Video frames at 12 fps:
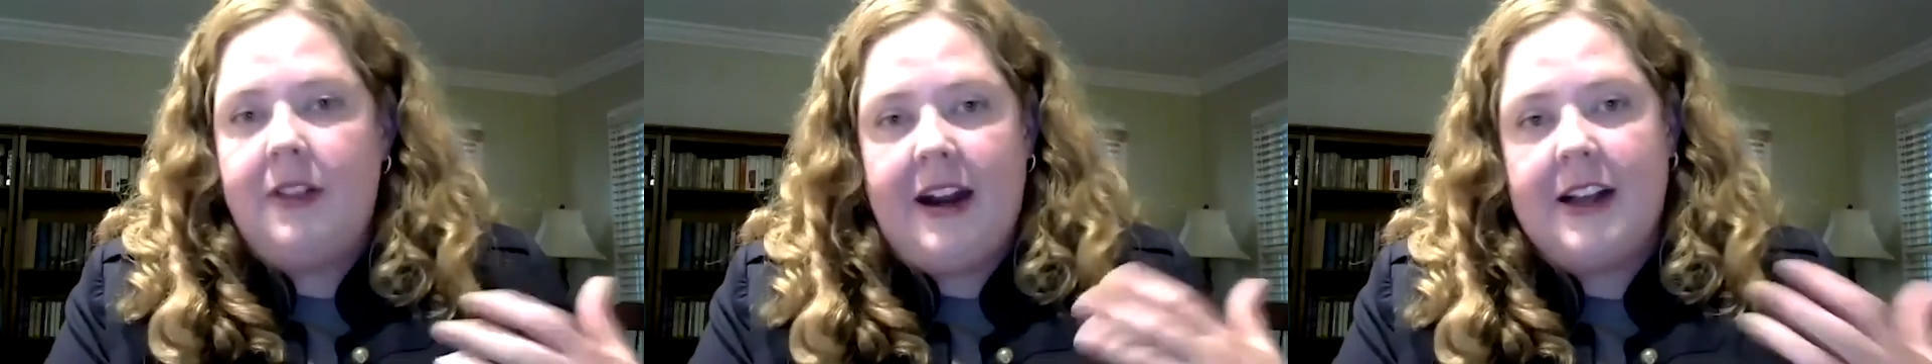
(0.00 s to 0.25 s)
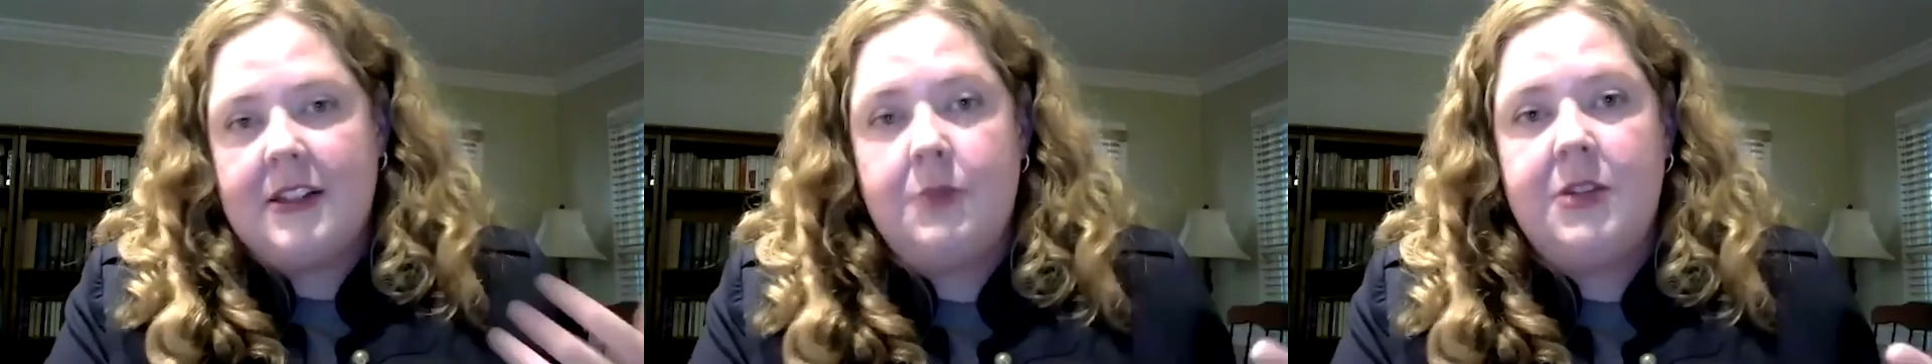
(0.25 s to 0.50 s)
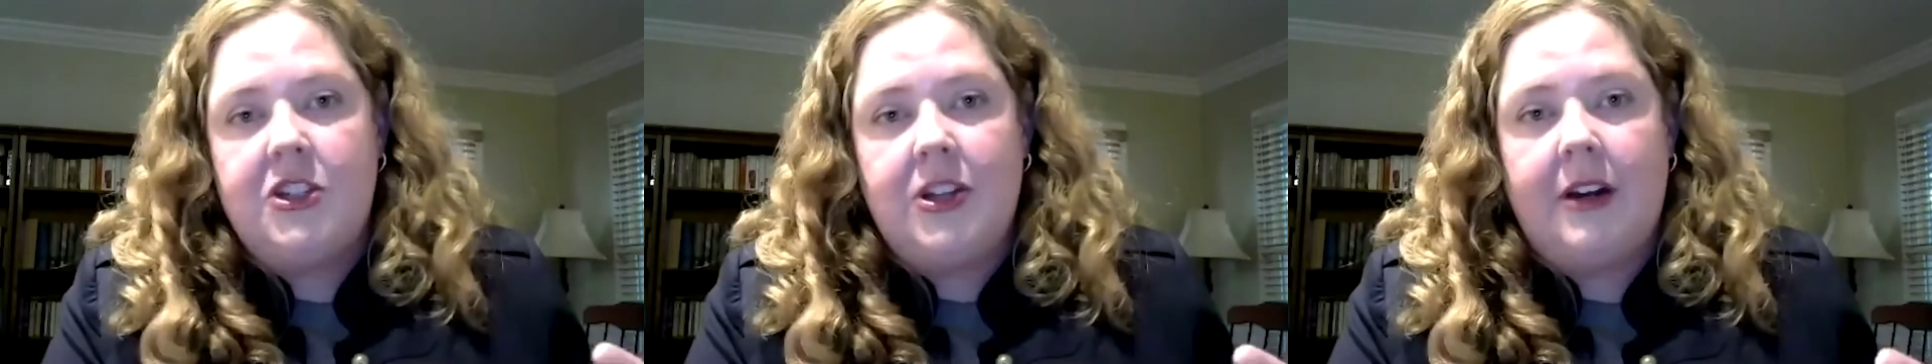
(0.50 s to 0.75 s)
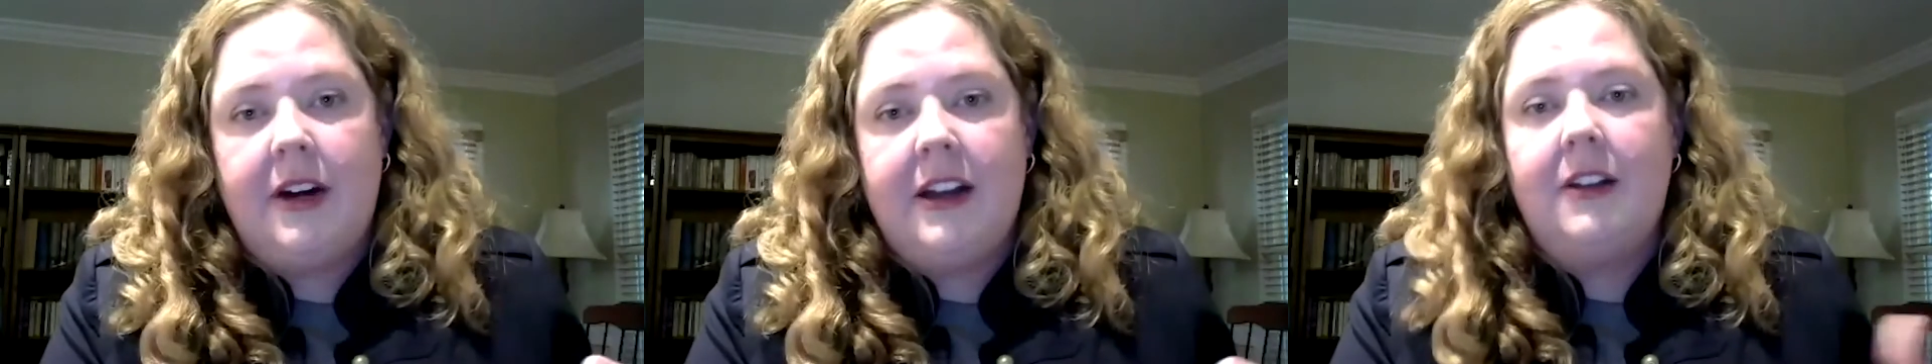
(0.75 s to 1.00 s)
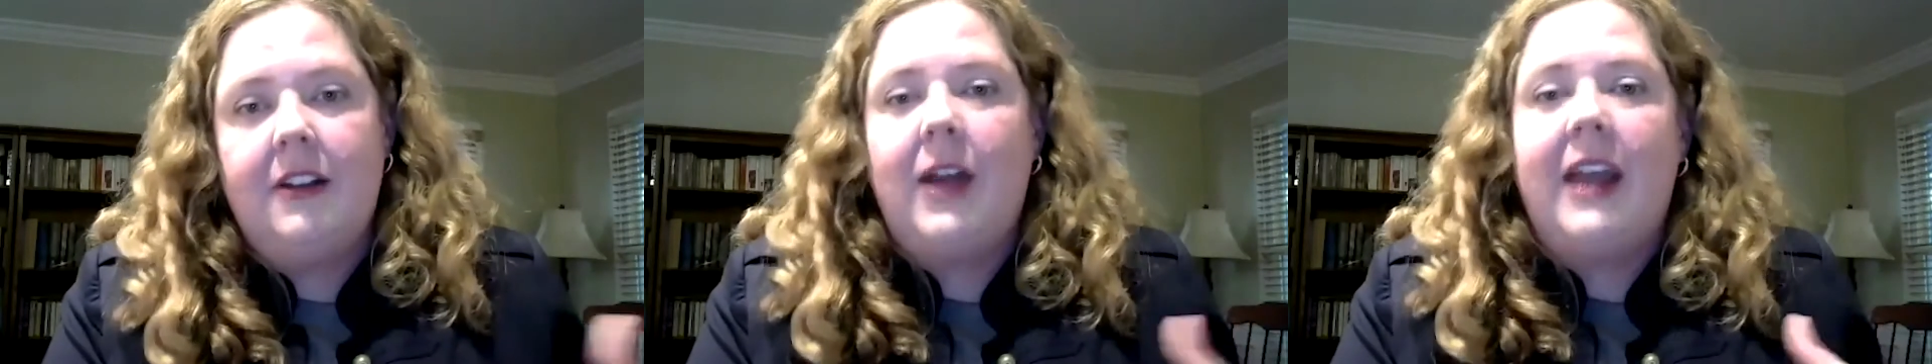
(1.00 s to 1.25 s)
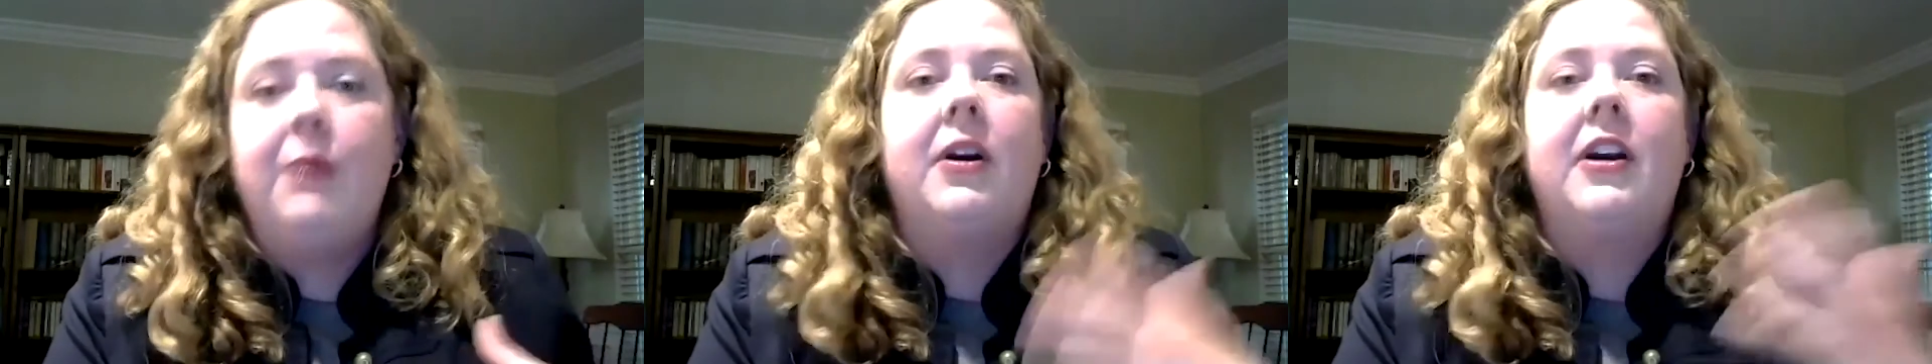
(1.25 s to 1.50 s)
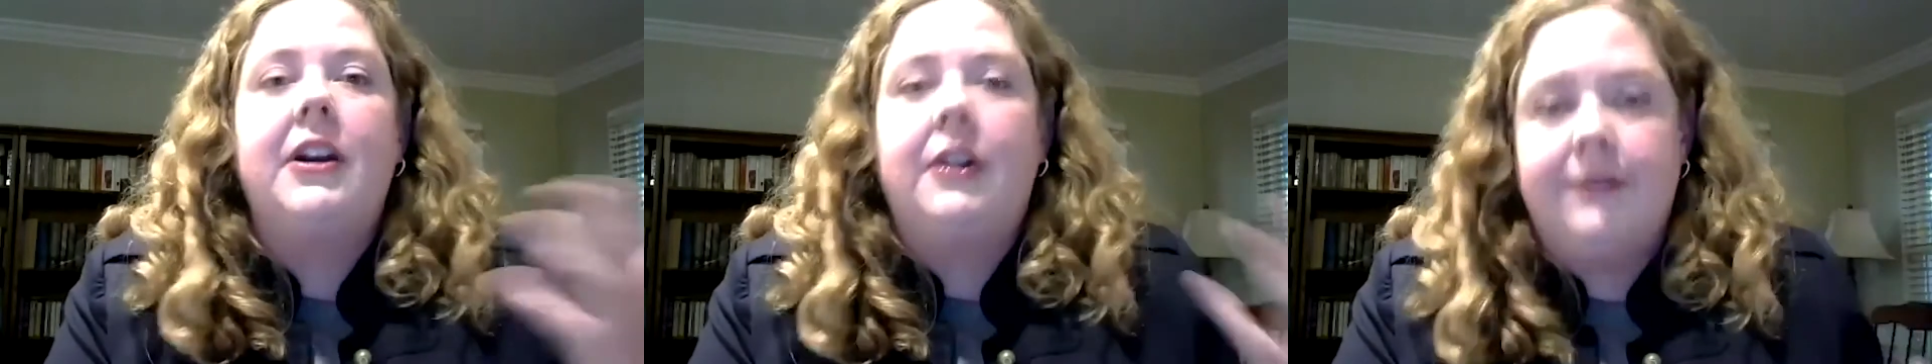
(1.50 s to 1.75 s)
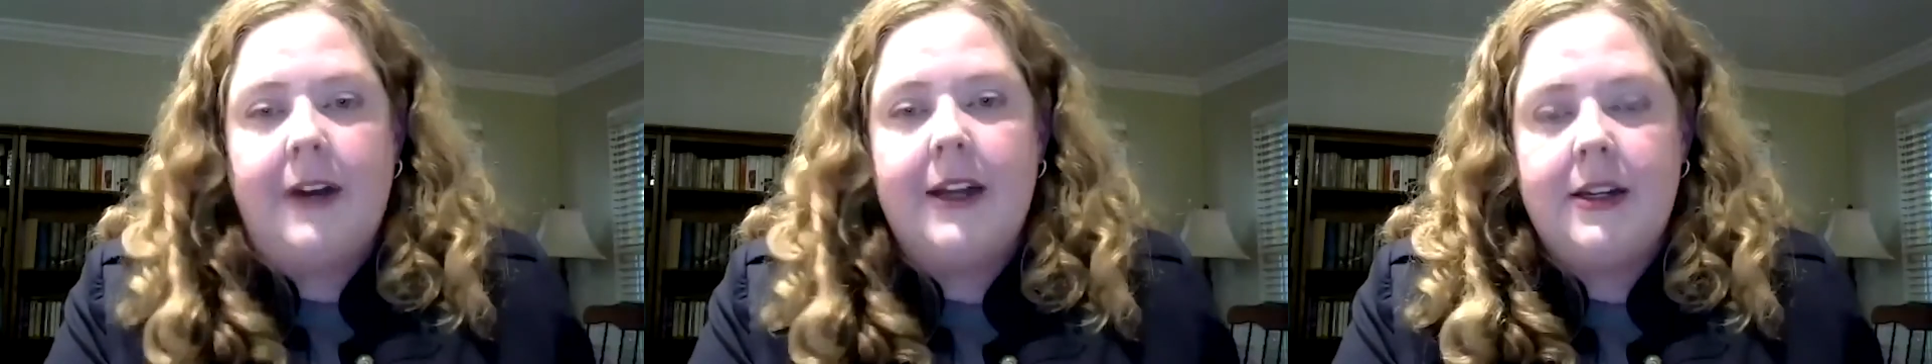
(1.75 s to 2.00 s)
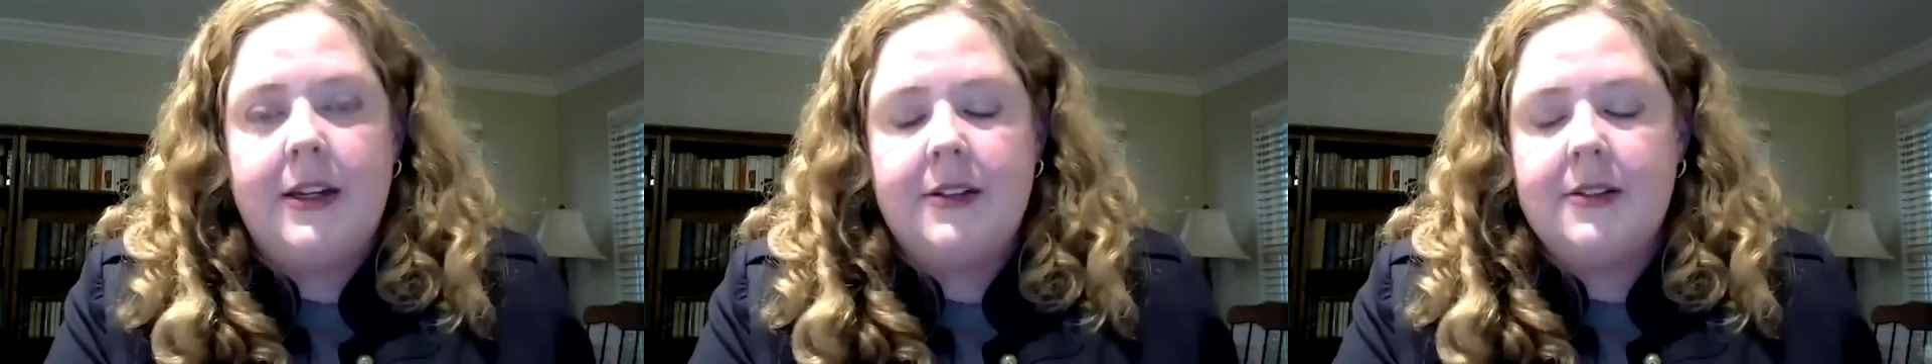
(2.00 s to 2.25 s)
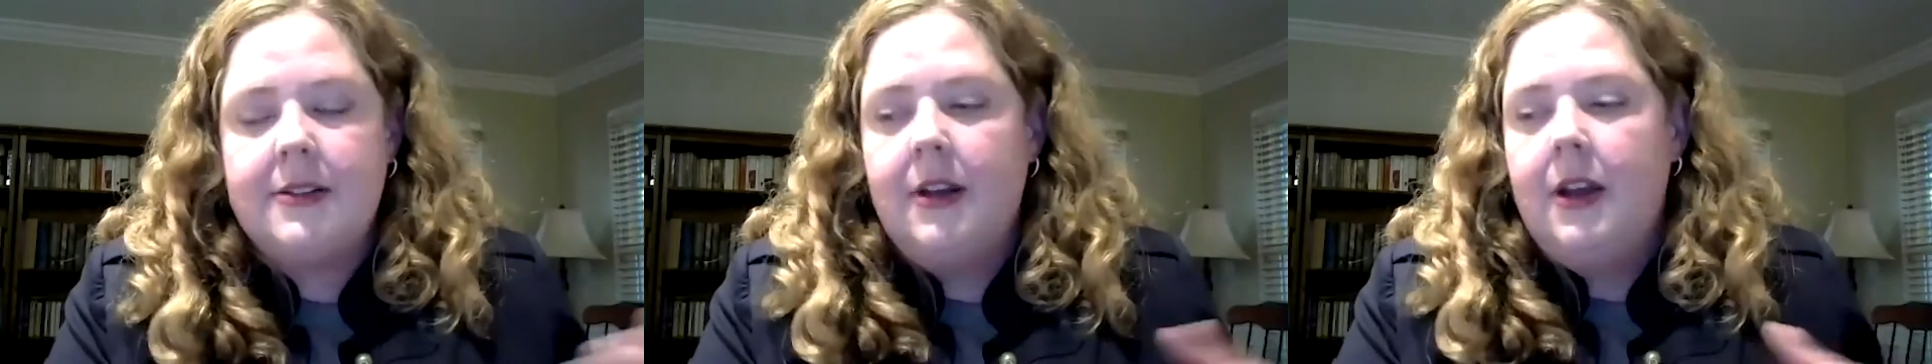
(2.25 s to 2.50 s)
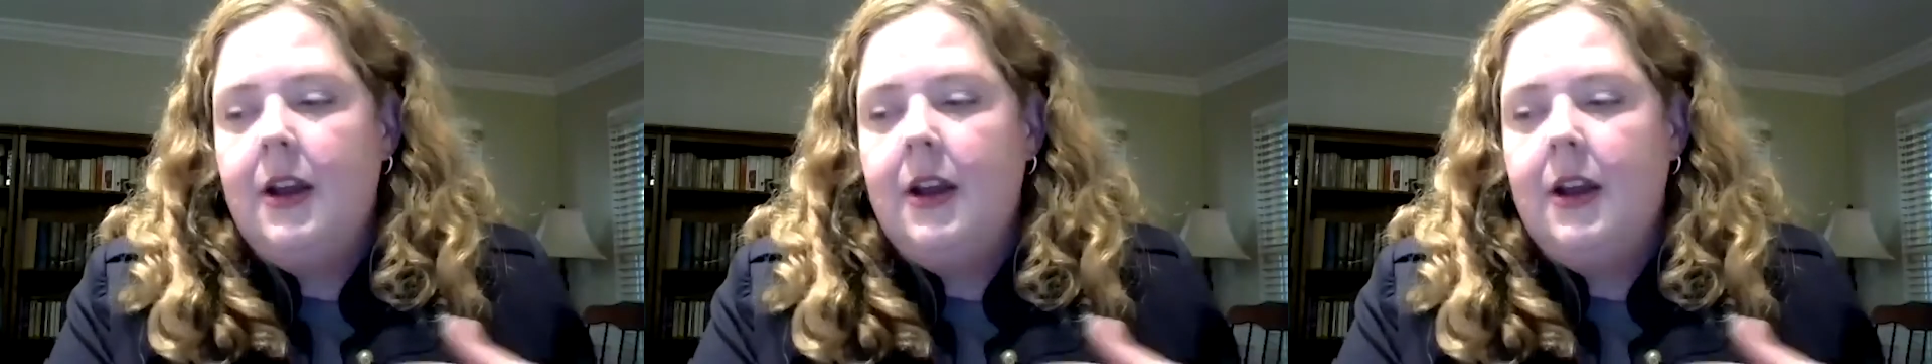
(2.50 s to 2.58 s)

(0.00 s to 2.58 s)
that has to be generated. Hey, what are your findings?